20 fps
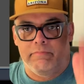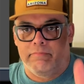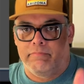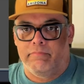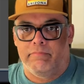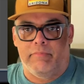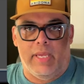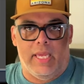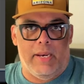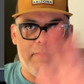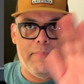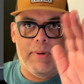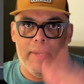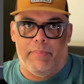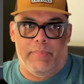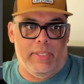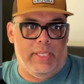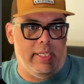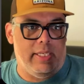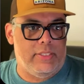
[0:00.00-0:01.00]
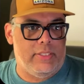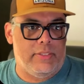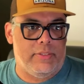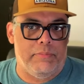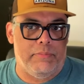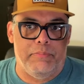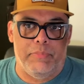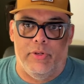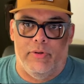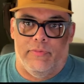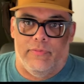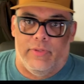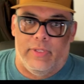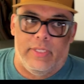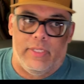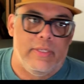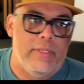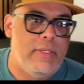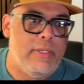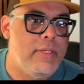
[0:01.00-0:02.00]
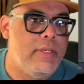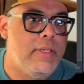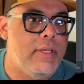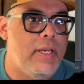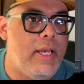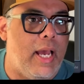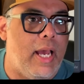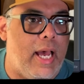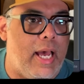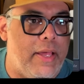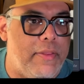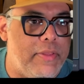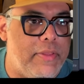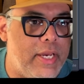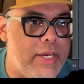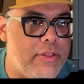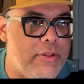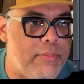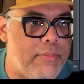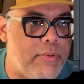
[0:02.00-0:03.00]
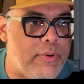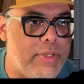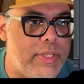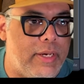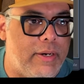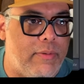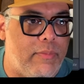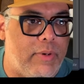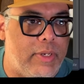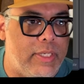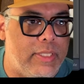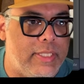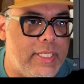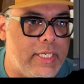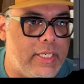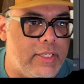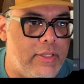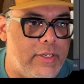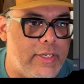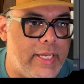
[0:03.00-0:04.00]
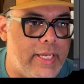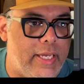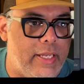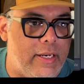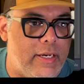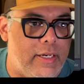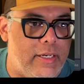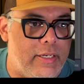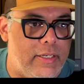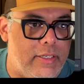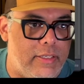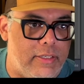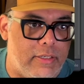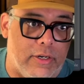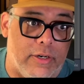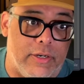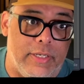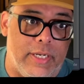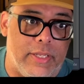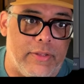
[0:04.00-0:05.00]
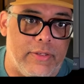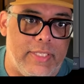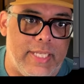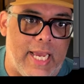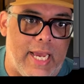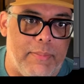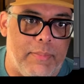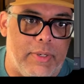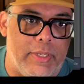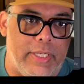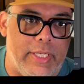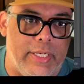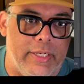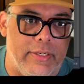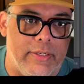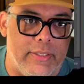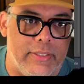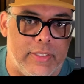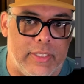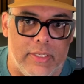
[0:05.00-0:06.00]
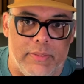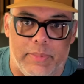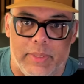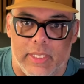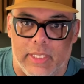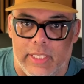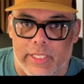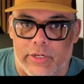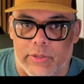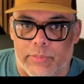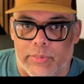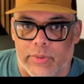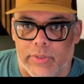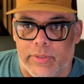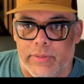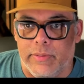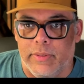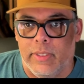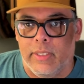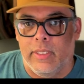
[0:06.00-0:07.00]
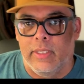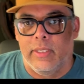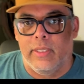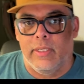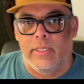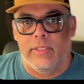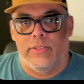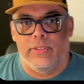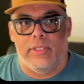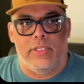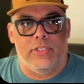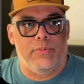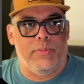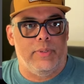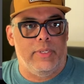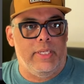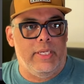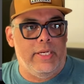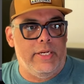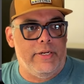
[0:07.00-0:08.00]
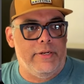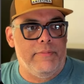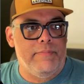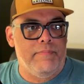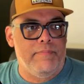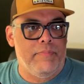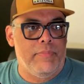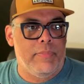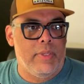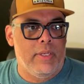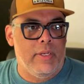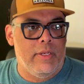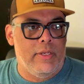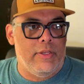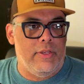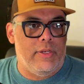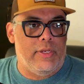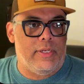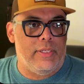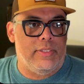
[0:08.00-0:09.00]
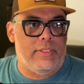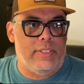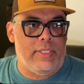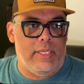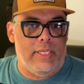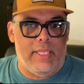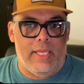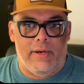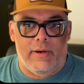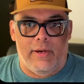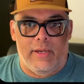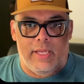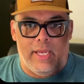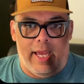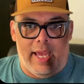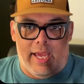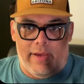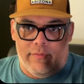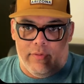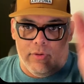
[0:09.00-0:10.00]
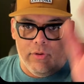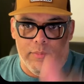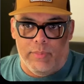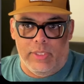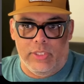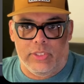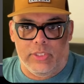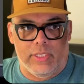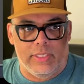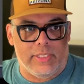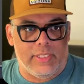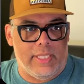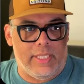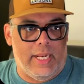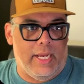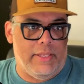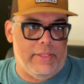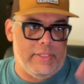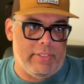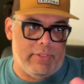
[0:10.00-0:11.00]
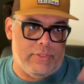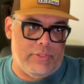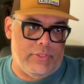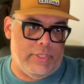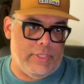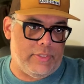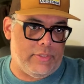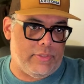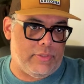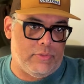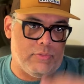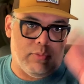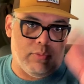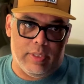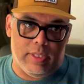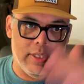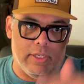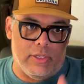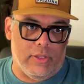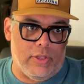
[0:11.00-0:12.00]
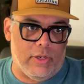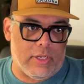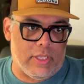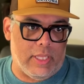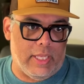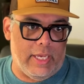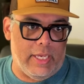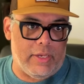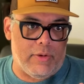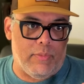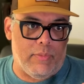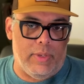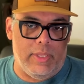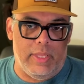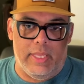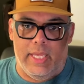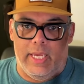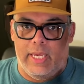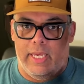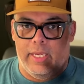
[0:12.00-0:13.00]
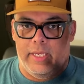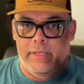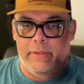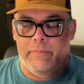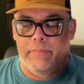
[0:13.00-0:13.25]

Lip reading: and it populates beautifully. The other board that I want to take a look at, or another tab on here, is going to be the leaderboard. So this one here, you can see that I have a whole bunch listed out. This is just what they'll look like when they